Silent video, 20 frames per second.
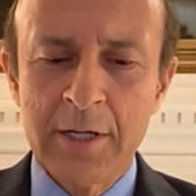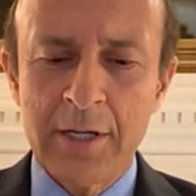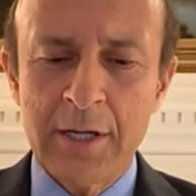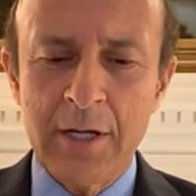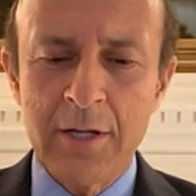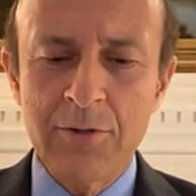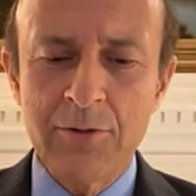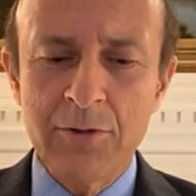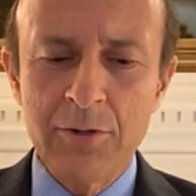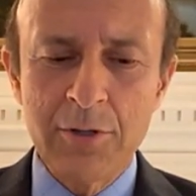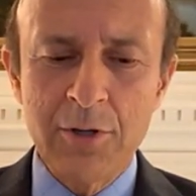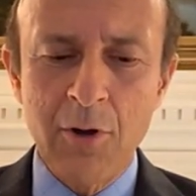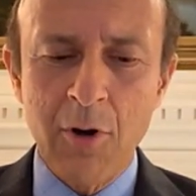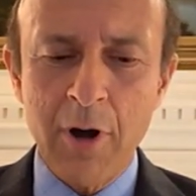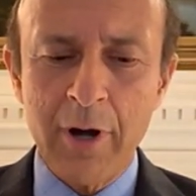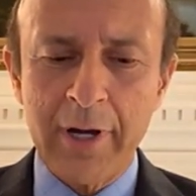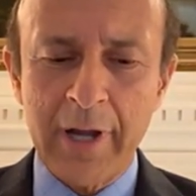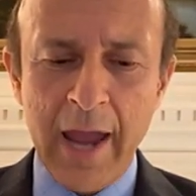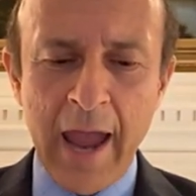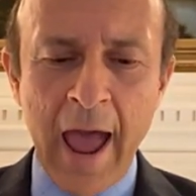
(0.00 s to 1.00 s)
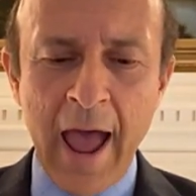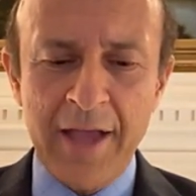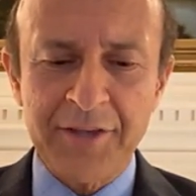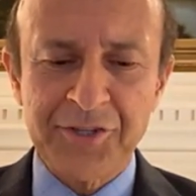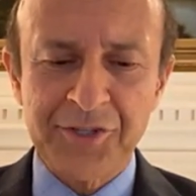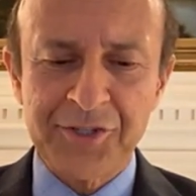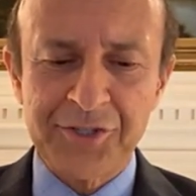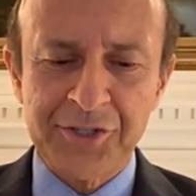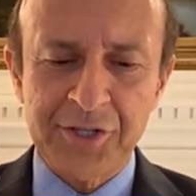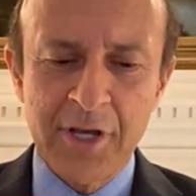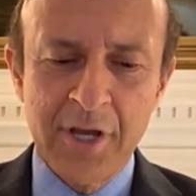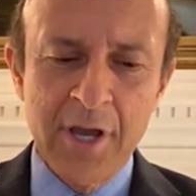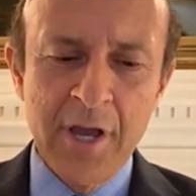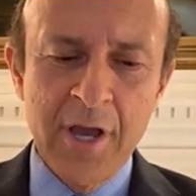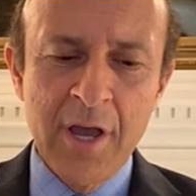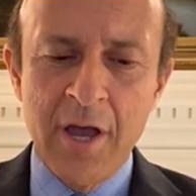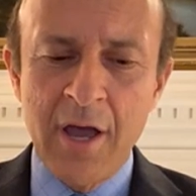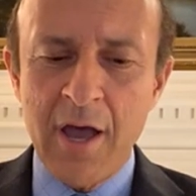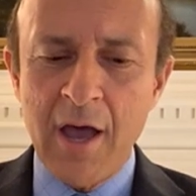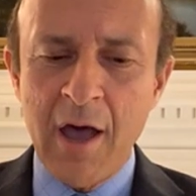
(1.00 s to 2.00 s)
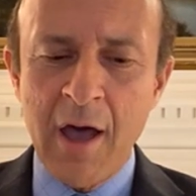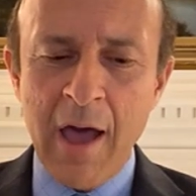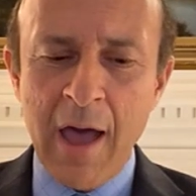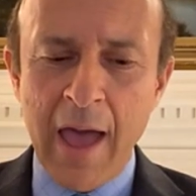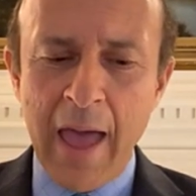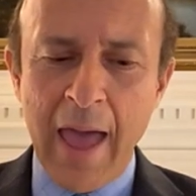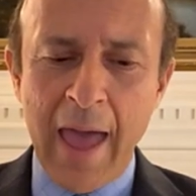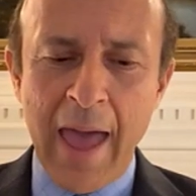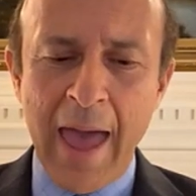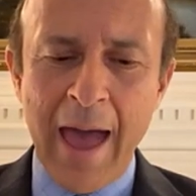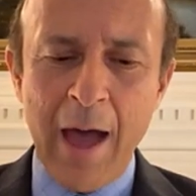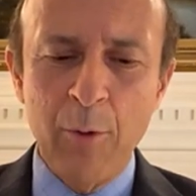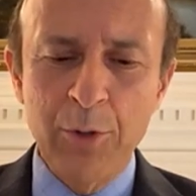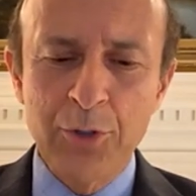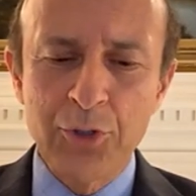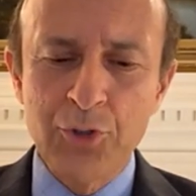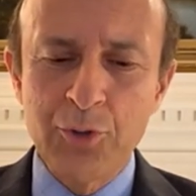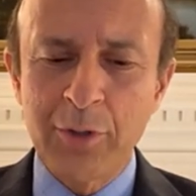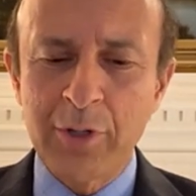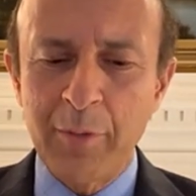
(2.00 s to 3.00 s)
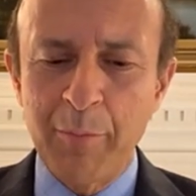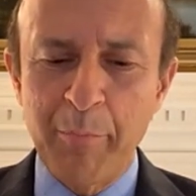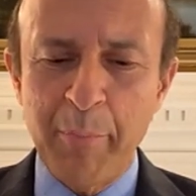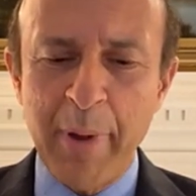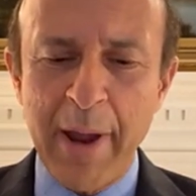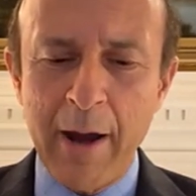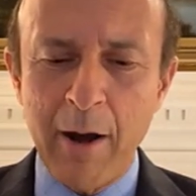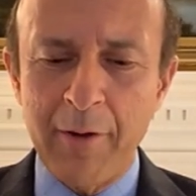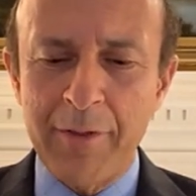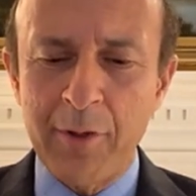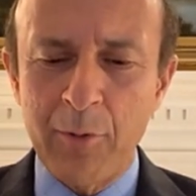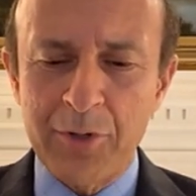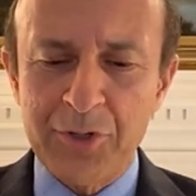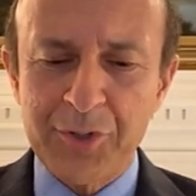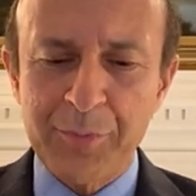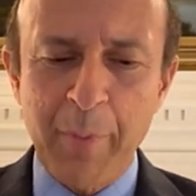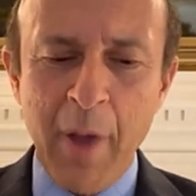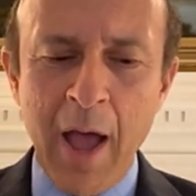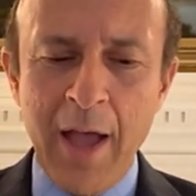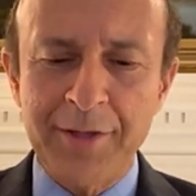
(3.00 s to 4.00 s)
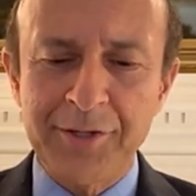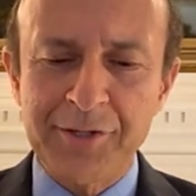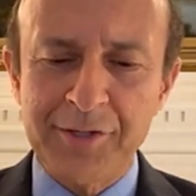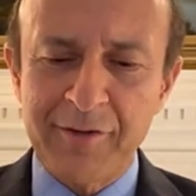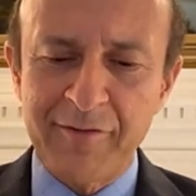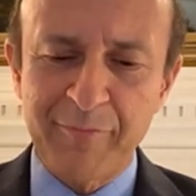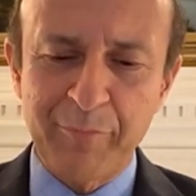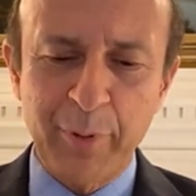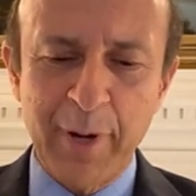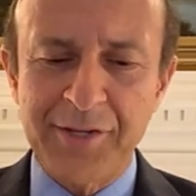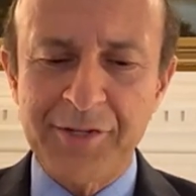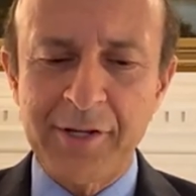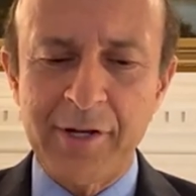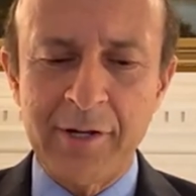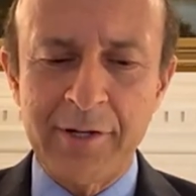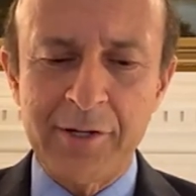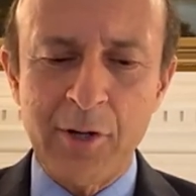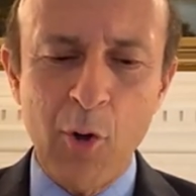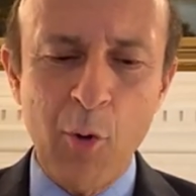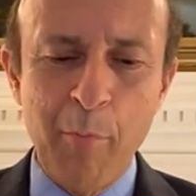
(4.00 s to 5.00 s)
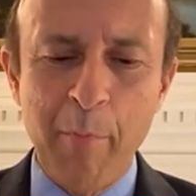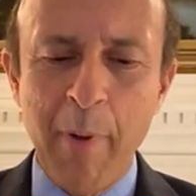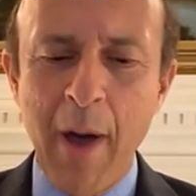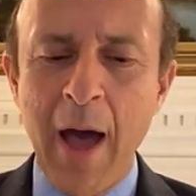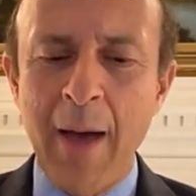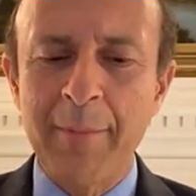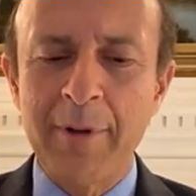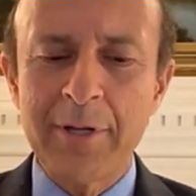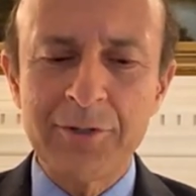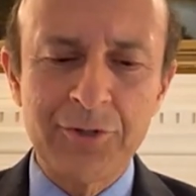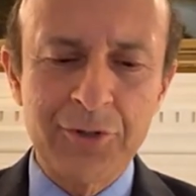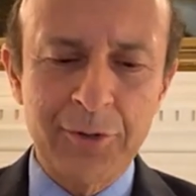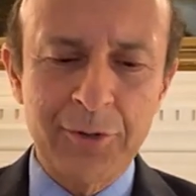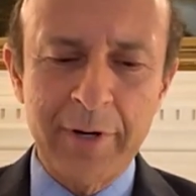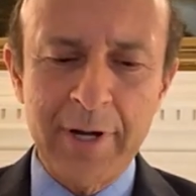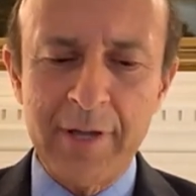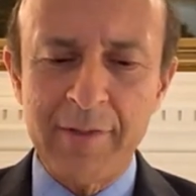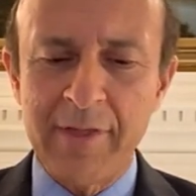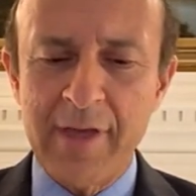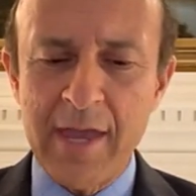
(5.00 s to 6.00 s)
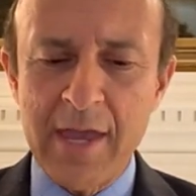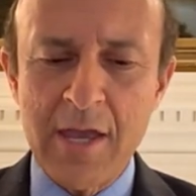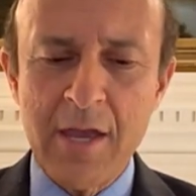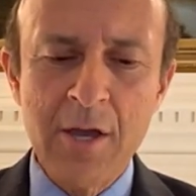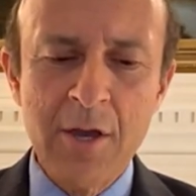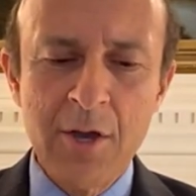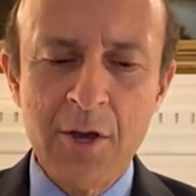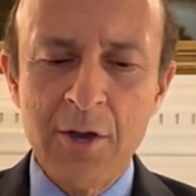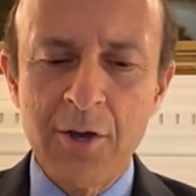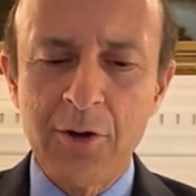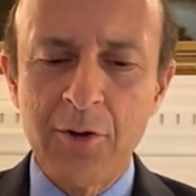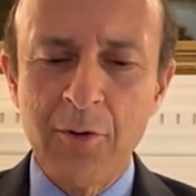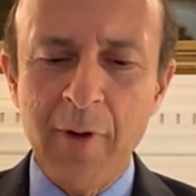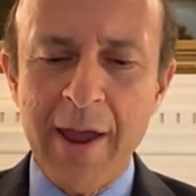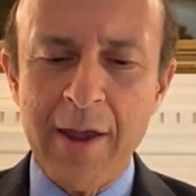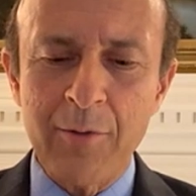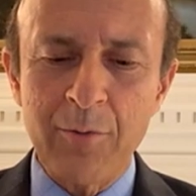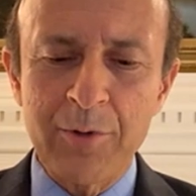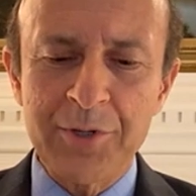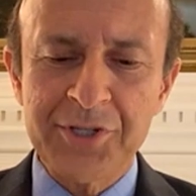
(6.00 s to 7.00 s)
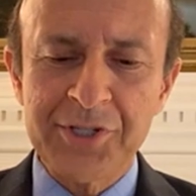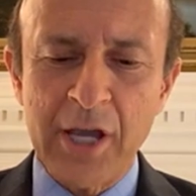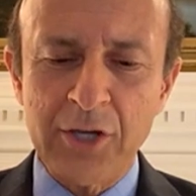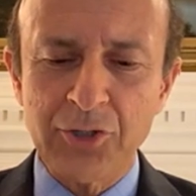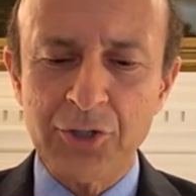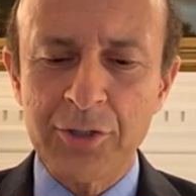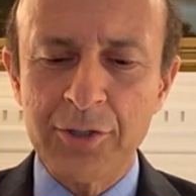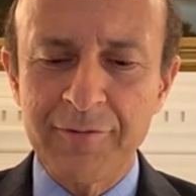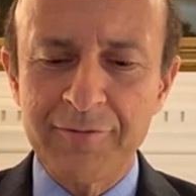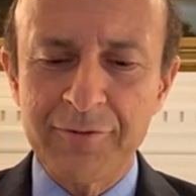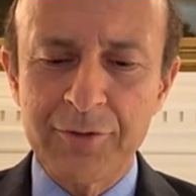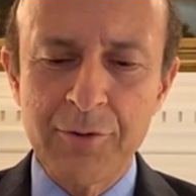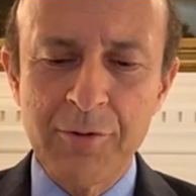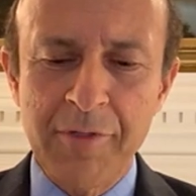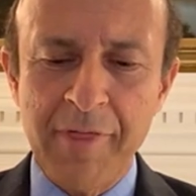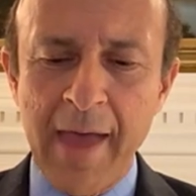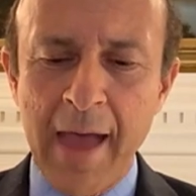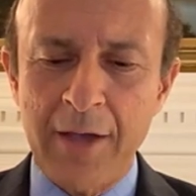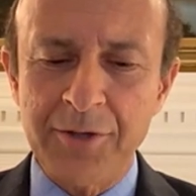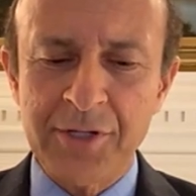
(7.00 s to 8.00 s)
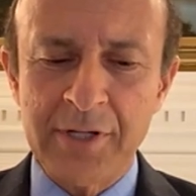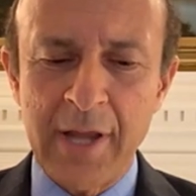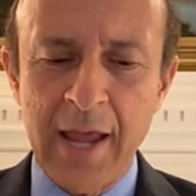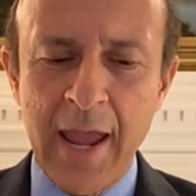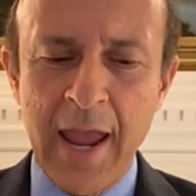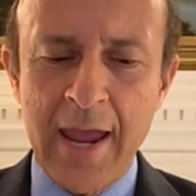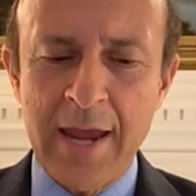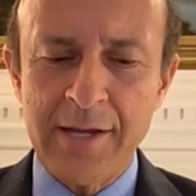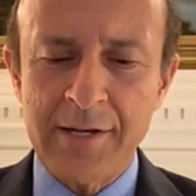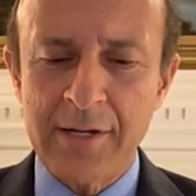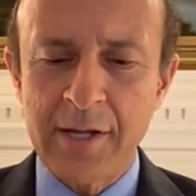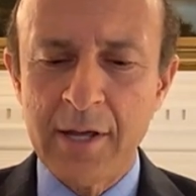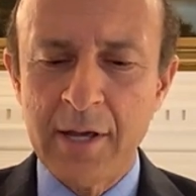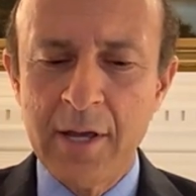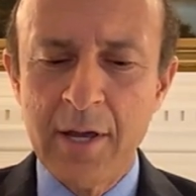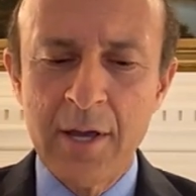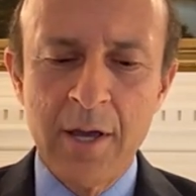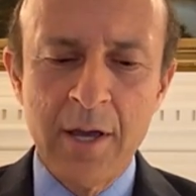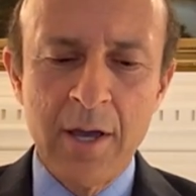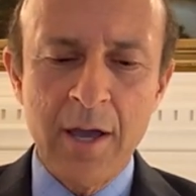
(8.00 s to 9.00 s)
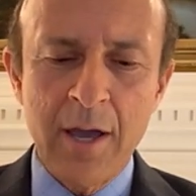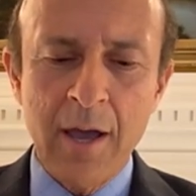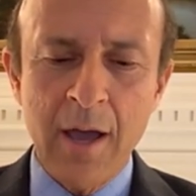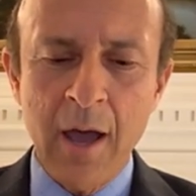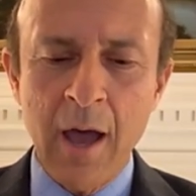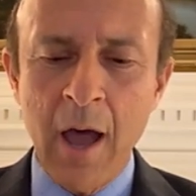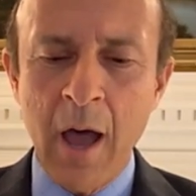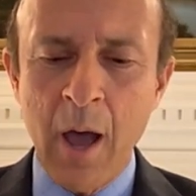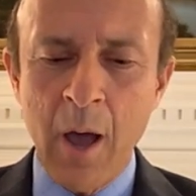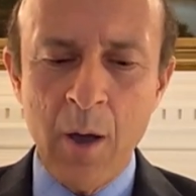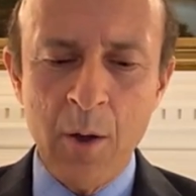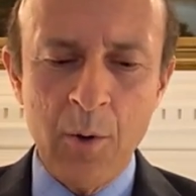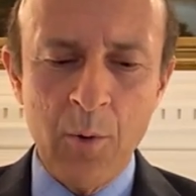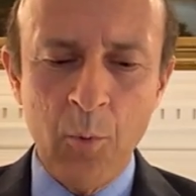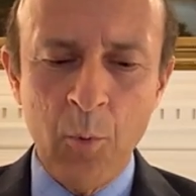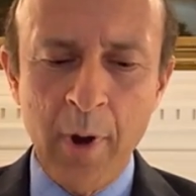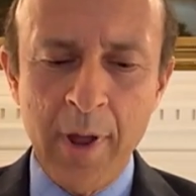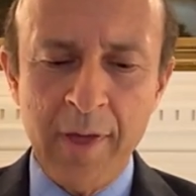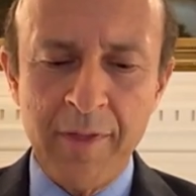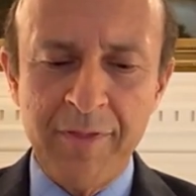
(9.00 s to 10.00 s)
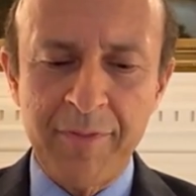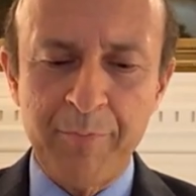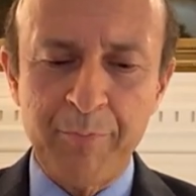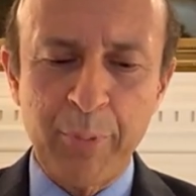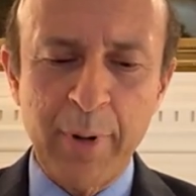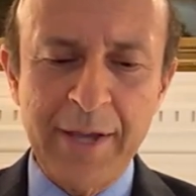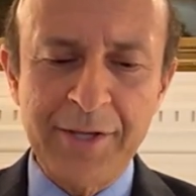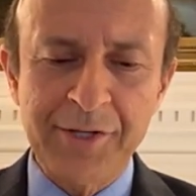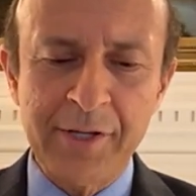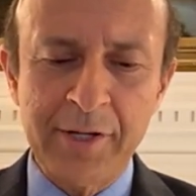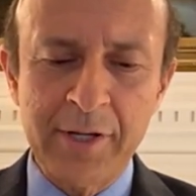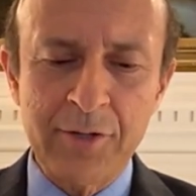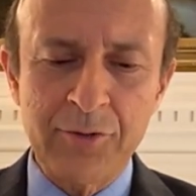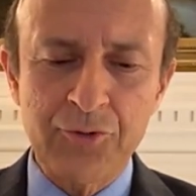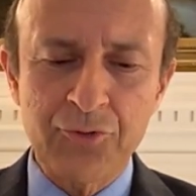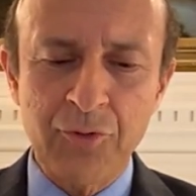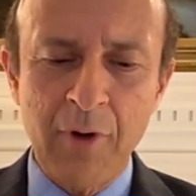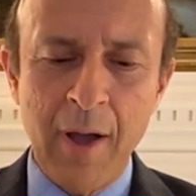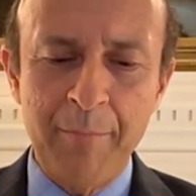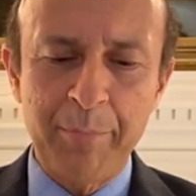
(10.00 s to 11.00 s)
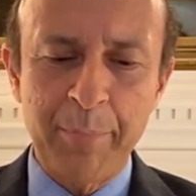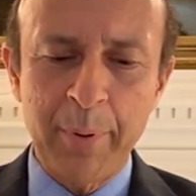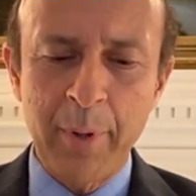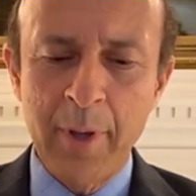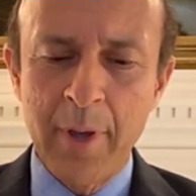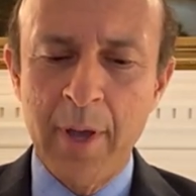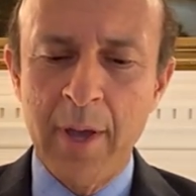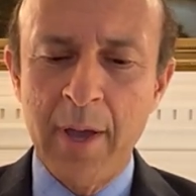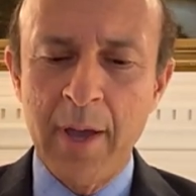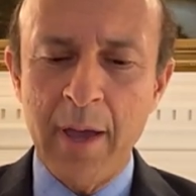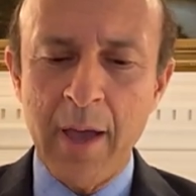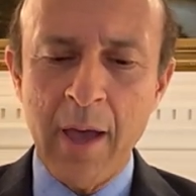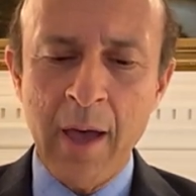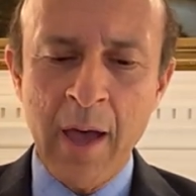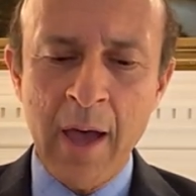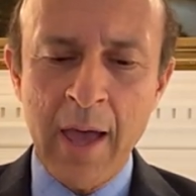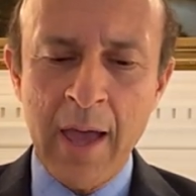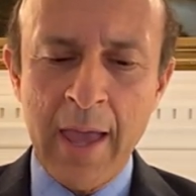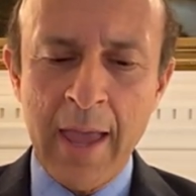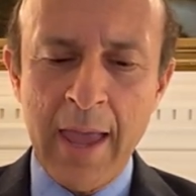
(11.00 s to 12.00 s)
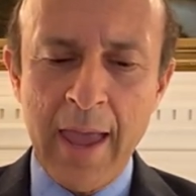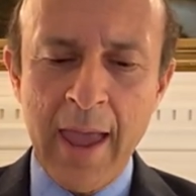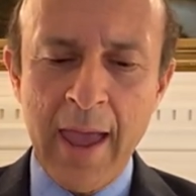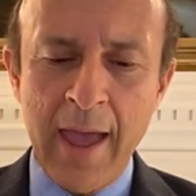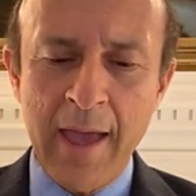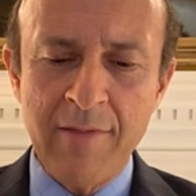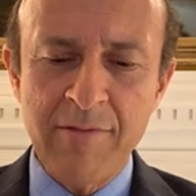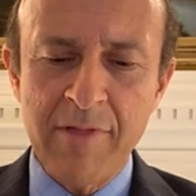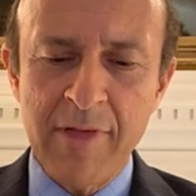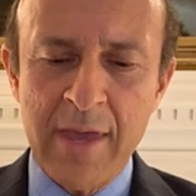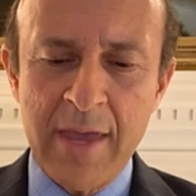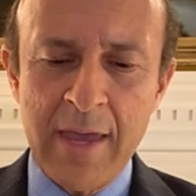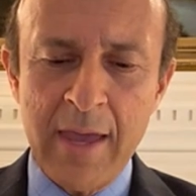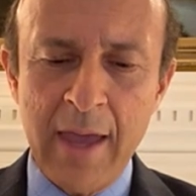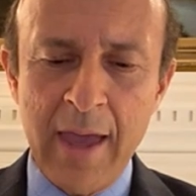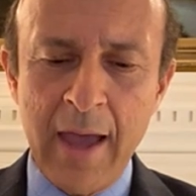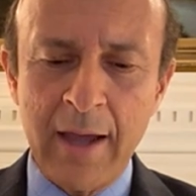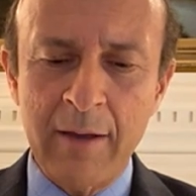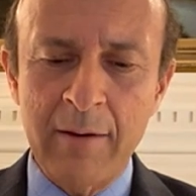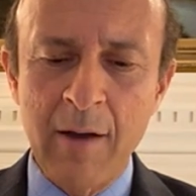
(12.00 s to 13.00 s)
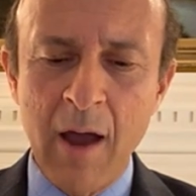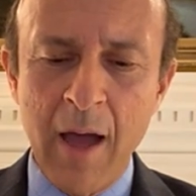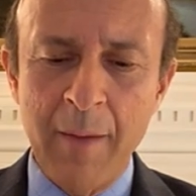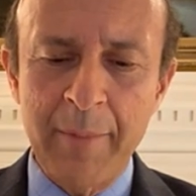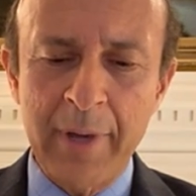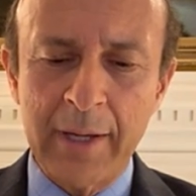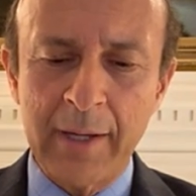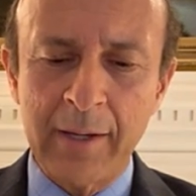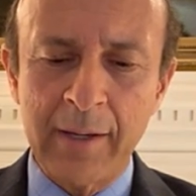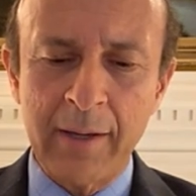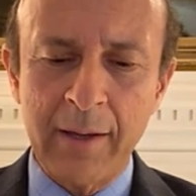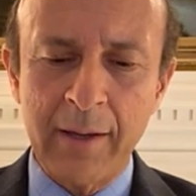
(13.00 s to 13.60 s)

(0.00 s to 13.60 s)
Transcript: in New York asks, uh, how would you compare the response of President Obama during the Great Recession of 2008 uh, with President Trump uh, and the economic